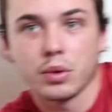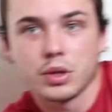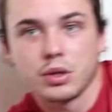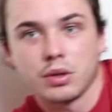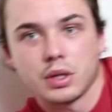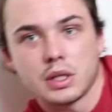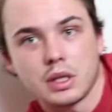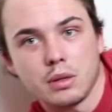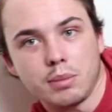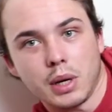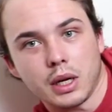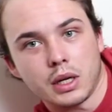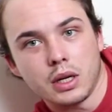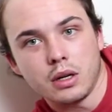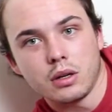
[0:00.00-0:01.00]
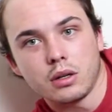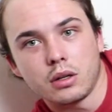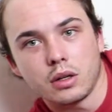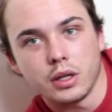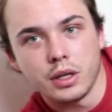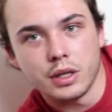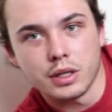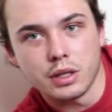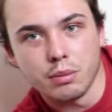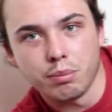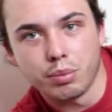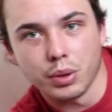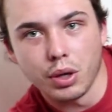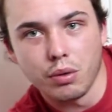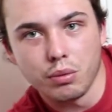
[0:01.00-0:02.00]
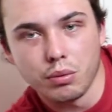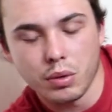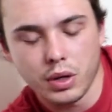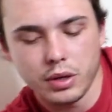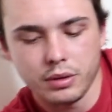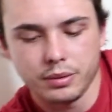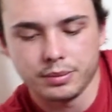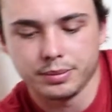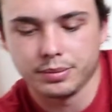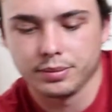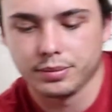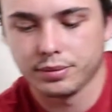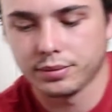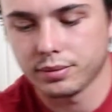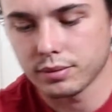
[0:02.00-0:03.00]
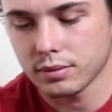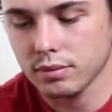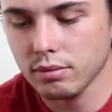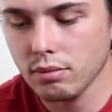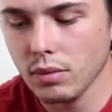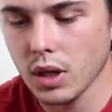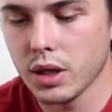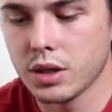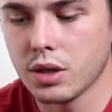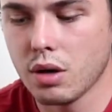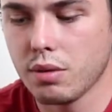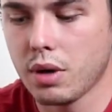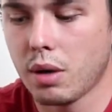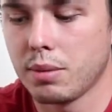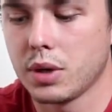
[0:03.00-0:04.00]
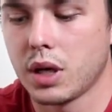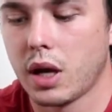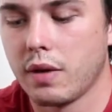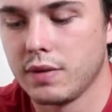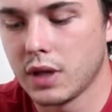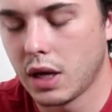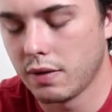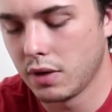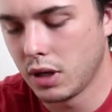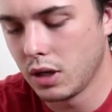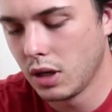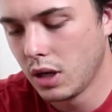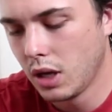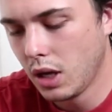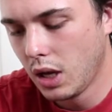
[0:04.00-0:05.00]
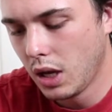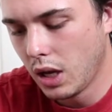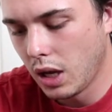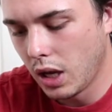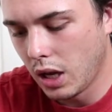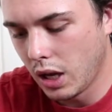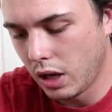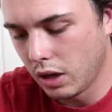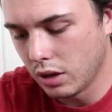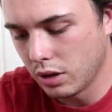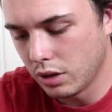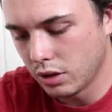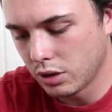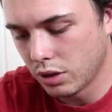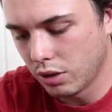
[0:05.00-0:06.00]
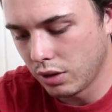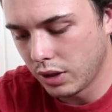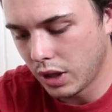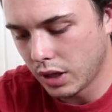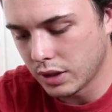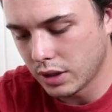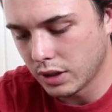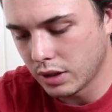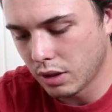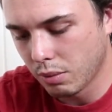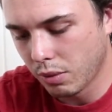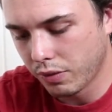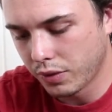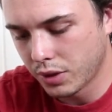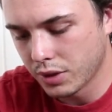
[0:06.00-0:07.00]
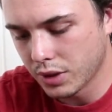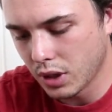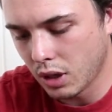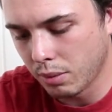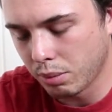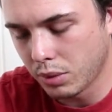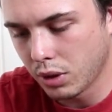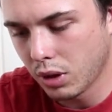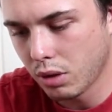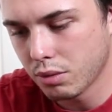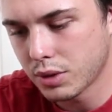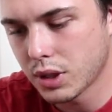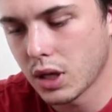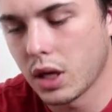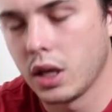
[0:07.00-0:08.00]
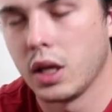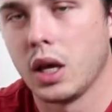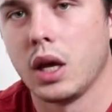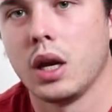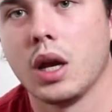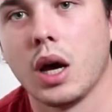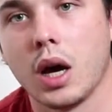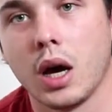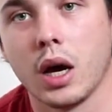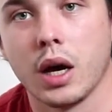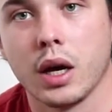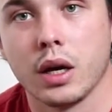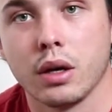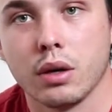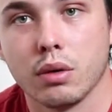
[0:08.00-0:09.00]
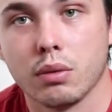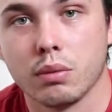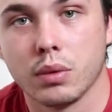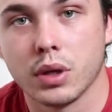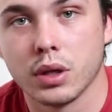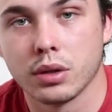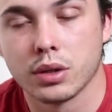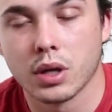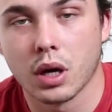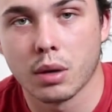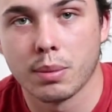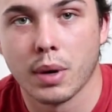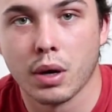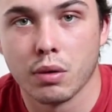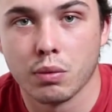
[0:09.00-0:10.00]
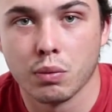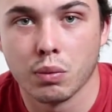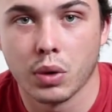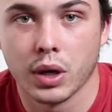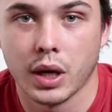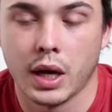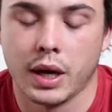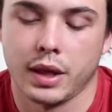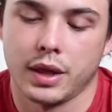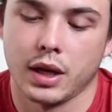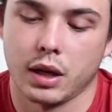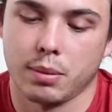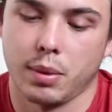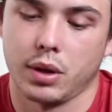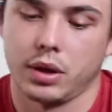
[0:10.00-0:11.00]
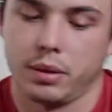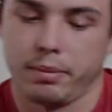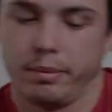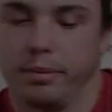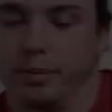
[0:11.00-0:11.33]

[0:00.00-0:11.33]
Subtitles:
which you can see back here is the blown one. So now I'm going to kind of dive in and show you guys these subwoofers up close, and then I will talk about what I think about them.